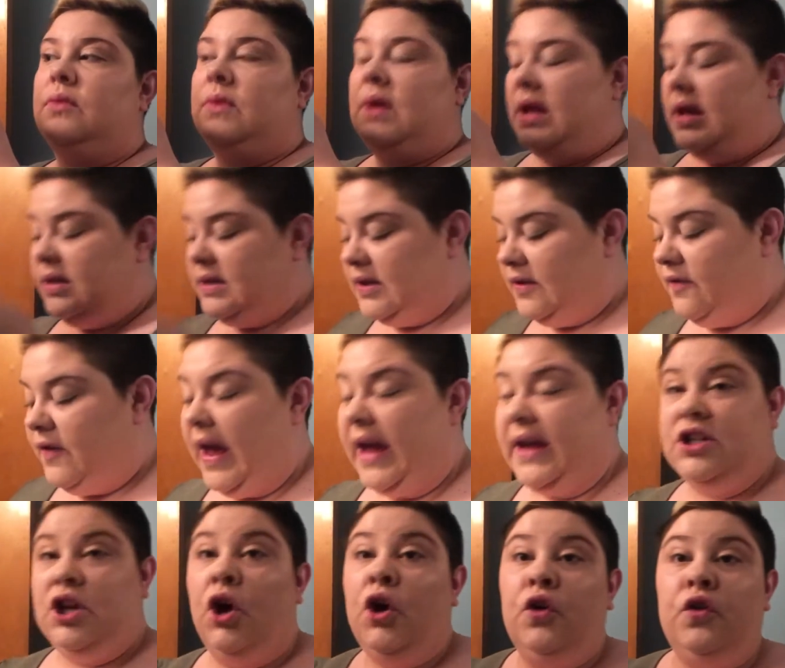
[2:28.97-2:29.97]
it is in
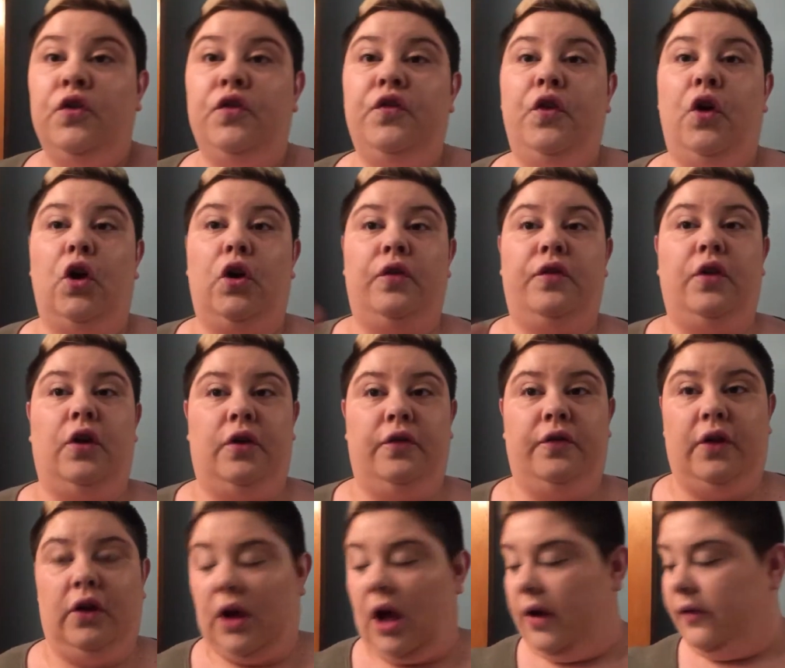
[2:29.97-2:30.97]
fact full
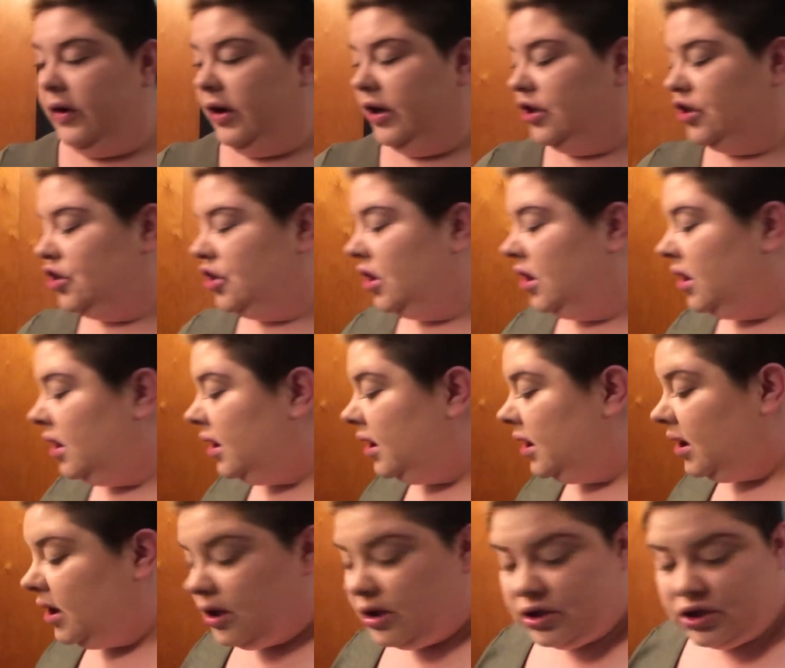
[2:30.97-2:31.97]
coverage.
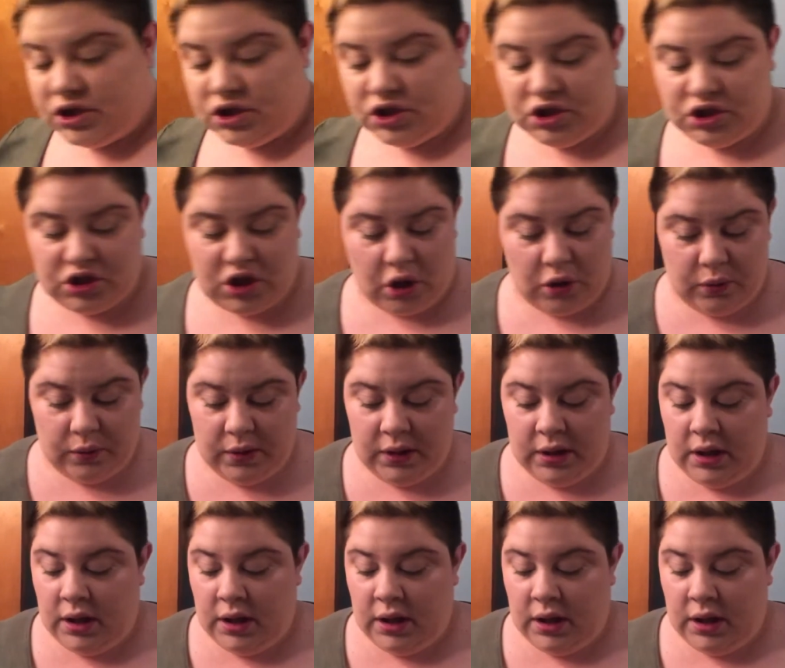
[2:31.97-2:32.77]
So,